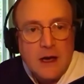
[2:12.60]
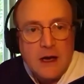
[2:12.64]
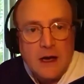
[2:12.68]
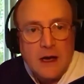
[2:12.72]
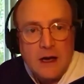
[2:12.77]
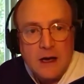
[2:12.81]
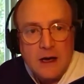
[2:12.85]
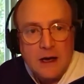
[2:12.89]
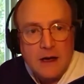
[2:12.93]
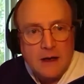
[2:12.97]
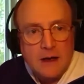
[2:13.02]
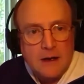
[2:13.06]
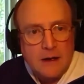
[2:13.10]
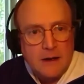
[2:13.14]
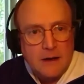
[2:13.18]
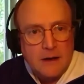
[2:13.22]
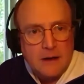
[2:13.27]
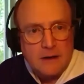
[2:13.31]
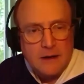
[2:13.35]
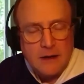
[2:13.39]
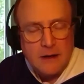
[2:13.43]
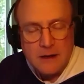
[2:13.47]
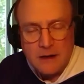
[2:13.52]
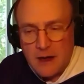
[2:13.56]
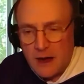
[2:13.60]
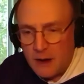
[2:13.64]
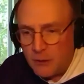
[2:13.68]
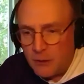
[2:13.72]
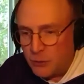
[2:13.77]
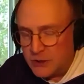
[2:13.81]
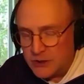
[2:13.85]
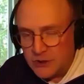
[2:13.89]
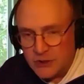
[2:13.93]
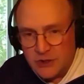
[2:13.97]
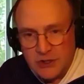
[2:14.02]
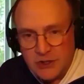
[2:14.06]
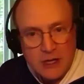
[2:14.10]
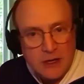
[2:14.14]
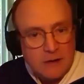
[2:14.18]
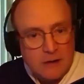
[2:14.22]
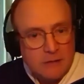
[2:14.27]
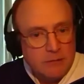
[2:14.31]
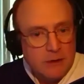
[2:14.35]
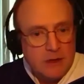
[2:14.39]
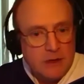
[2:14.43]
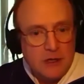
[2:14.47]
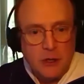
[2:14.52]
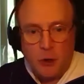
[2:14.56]
Mm-hmm. I was,
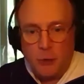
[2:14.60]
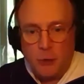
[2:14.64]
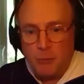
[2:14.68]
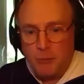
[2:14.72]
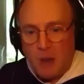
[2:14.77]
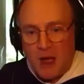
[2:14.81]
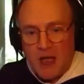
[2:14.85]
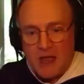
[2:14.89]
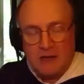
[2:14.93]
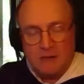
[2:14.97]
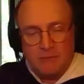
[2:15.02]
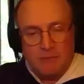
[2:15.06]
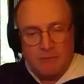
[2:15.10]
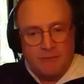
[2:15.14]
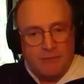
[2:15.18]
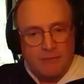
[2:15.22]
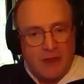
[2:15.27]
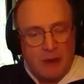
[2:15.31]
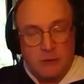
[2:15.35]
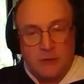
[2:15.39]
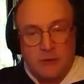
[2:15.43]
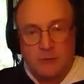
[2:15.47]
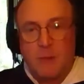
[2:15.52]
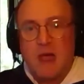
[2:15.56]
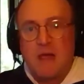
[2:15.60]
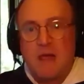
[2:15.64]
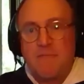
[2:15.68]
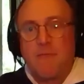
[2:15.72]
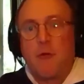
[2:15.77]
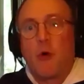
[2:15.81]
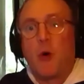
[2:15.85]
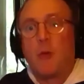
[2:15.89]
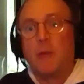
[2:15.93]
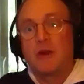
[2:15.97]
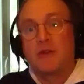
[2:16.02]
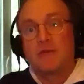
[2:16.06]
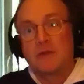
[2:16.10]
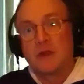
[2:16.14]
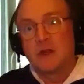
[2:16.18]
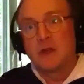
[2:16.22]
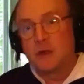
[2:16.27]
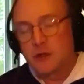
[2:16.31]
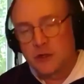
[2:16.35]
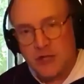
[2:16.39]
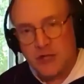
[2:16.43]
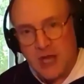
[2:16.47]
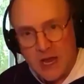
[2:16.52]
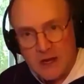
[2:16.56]
you know, that was my formative years,
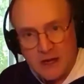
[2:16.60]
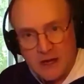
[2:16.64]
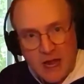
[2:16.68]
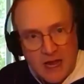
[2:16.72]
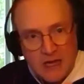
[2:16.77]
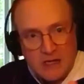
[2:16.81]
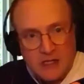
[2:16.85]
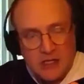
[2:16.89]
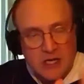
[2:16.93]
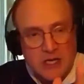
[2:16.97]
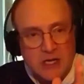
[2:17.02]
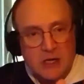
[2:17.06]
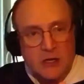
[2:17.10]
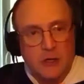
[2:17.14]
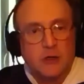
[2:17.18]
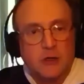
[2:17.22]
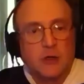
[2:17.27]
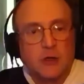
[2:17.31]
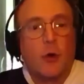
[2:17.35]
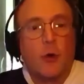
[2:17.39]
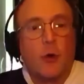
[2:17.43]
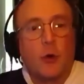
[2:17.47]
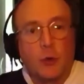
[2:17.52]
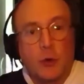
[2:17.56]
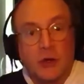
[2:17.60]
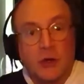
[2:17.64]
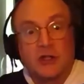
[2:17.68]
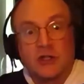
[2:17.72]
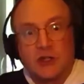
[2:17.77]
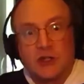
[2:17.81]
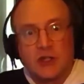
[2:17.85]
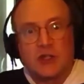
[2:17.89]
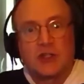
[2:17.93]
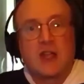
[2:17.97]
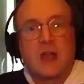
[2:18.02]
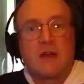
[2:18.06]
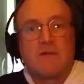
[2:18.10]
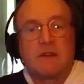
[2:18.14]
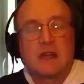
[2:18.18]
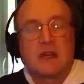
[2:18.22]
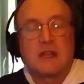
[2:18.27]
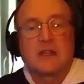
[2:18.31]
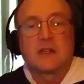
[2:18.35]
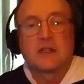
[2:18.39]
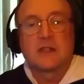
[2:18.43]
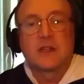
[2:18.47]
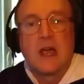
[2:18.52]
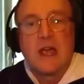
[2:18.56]
10 to 18 years old was the 70s.